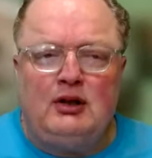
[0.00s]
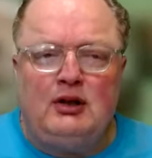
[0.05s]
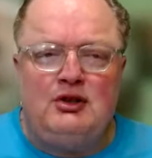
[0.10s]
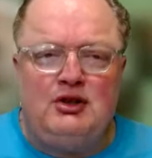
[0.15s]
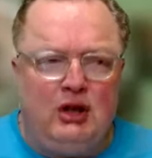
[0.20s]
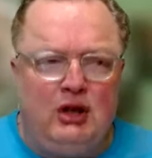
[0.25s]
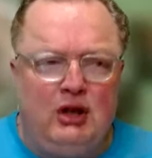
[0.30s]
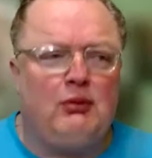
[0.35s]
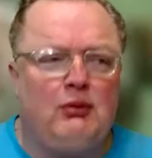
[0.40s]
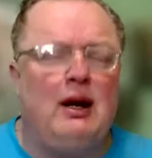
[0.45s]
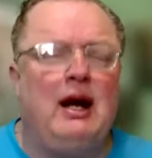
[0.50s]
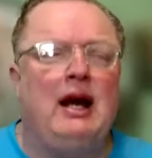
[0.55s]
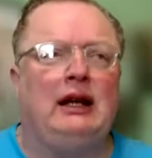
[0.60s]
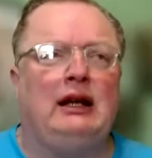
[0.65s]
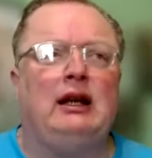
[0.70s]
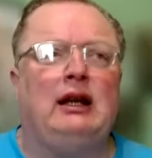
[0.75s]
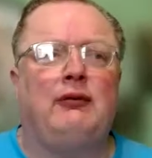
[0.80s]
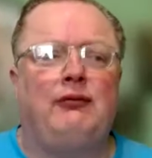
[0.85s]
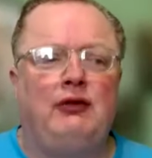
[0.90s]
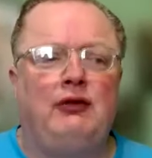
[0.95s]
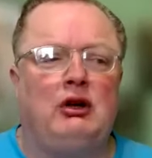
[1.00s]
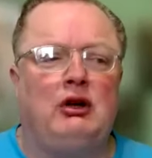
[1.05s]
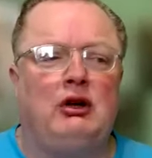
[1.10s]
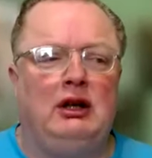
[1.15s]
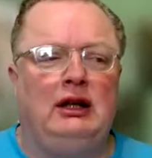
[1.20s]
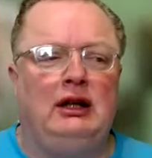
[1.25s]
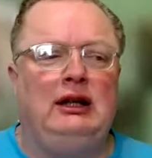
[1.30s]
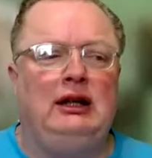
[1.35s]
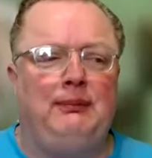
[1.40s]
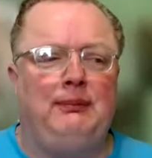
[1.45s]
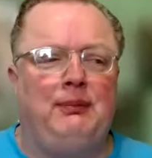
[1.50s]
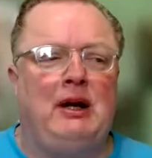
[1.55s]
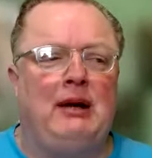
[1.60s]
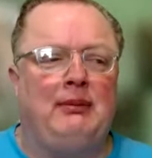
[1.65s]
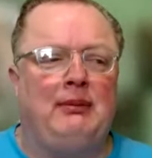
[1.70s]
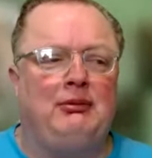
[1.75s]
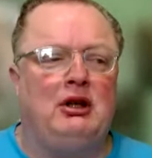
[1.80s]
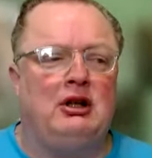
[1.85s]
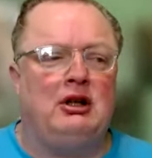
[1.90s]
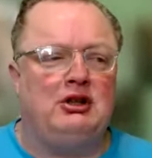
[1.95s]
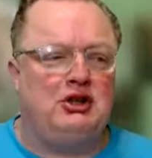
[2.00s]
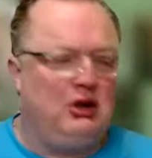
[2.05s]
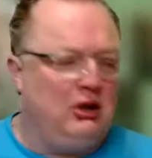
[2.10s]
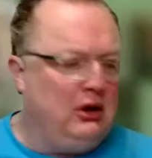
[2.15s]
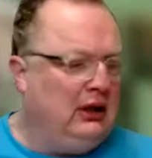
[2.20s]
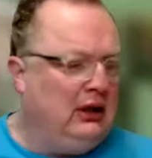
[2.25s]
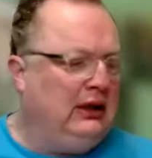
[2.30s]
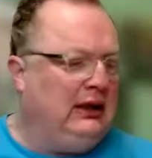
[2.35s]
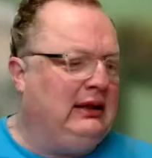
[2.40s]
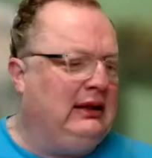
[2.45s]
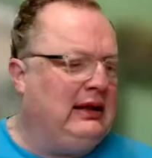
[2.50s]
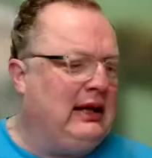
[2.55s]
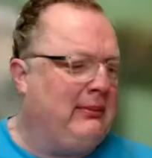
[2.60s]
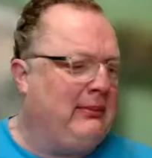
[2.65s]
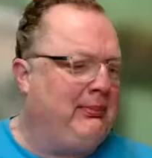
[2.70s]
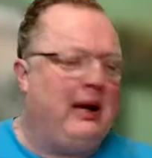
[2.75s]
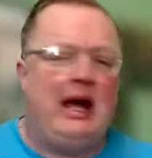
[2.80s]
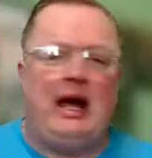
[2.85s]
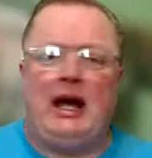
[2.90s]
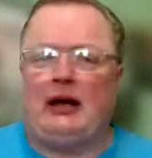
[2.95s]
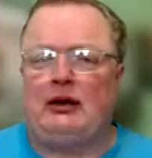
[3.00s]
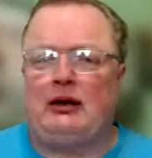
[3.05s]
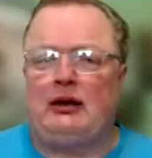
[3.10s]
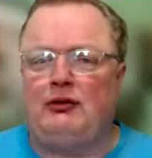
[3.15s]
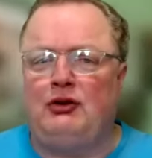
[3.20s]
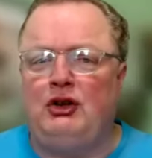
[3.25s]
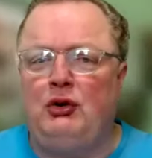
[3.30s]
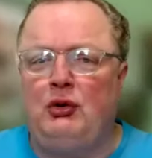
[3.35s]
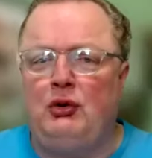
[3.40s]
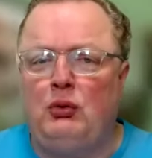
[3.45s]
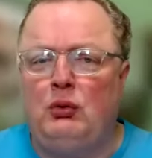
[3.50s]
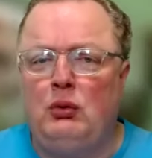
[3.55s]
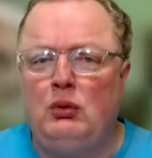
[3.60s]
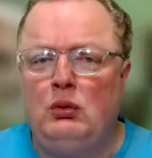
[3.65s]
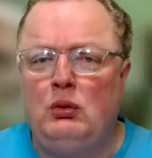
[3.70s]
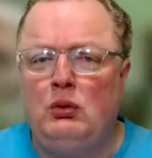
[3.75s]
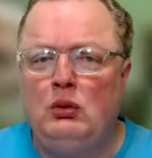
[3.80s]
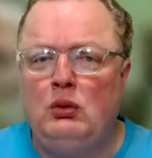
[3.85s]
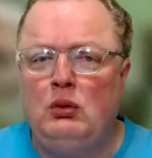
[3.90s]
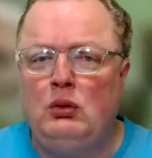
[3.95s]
Because you're right. If you're going to eat Pop Tarts, you're going to eat that pack of two.